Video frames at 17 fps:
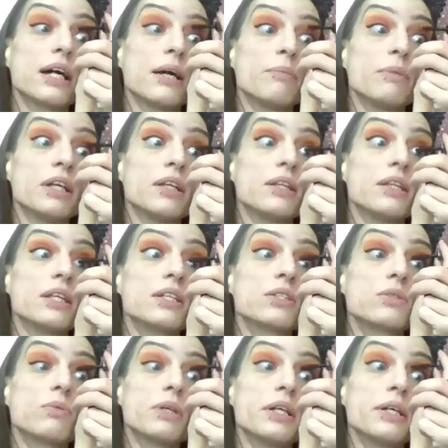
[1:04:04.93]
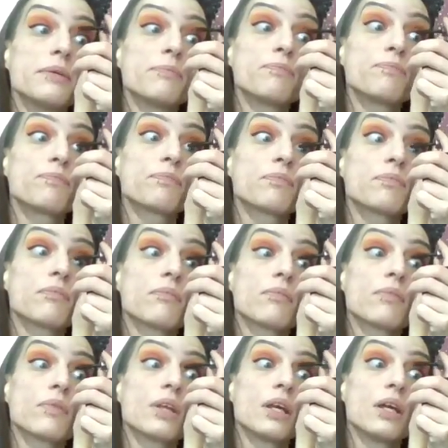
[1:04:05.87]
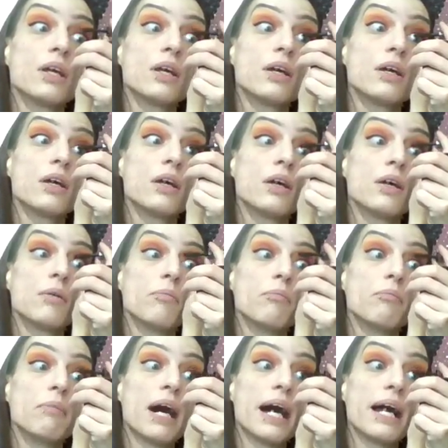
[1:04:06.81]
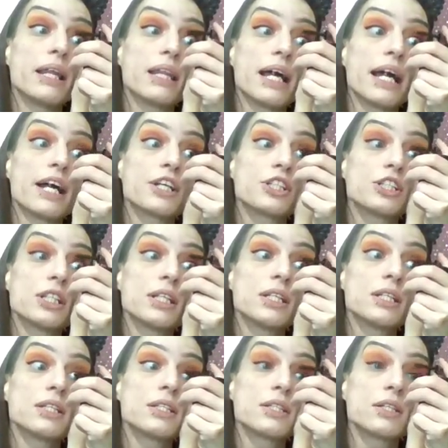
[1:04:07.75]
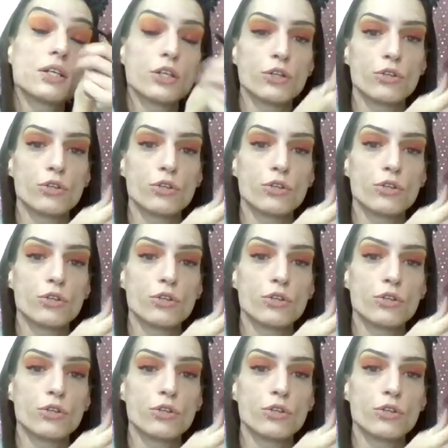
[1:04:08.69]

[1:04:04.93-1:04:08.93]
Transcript: I mean, this one, my lashes